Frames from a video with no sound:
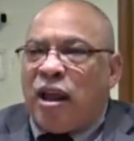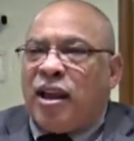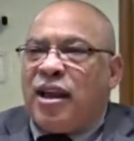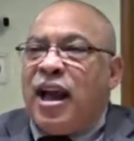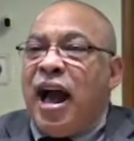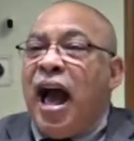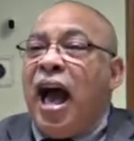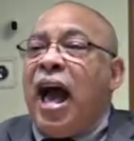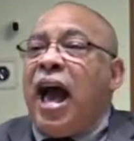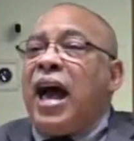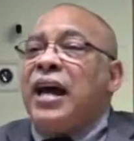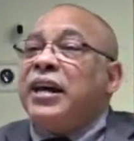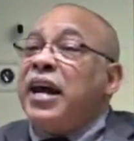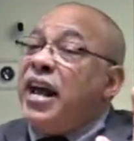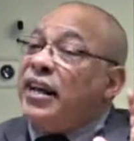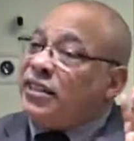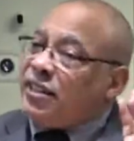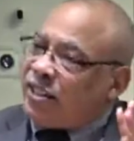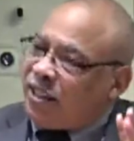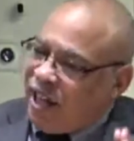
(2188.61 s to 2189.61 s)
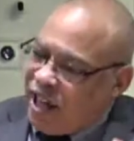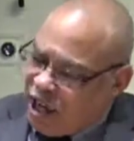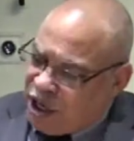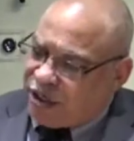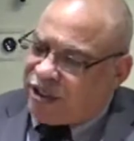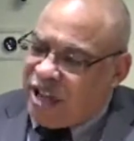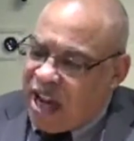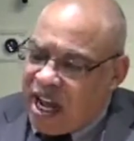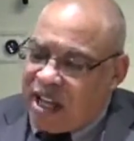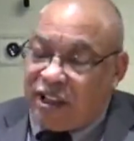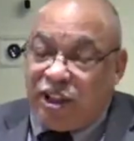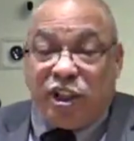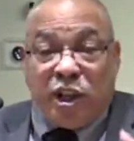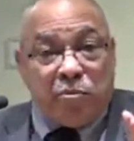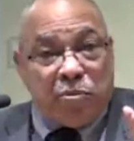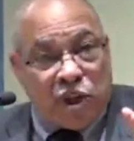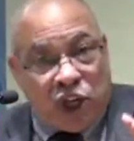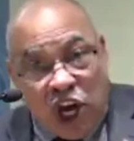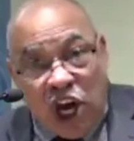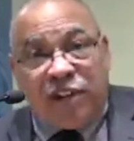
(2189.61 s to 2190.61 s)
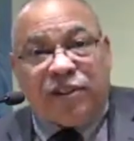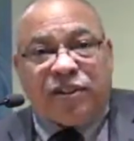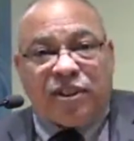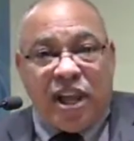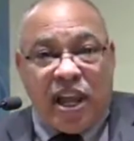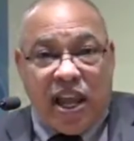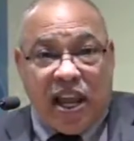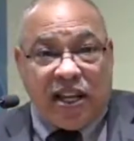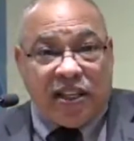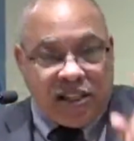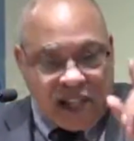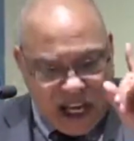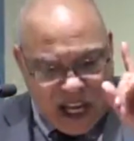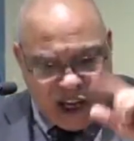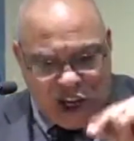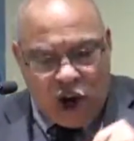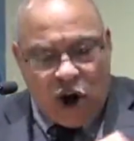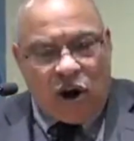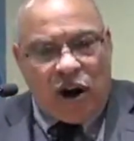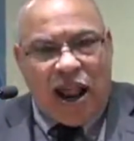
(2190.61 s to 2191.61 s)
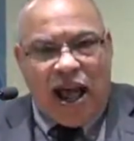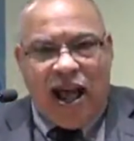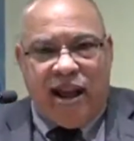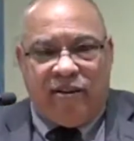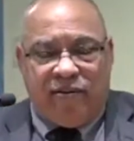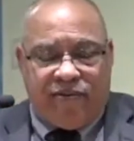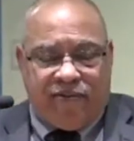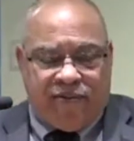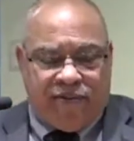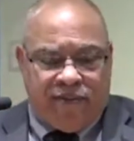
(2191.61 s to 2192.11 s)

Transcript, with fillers: God has still done some good things in your life.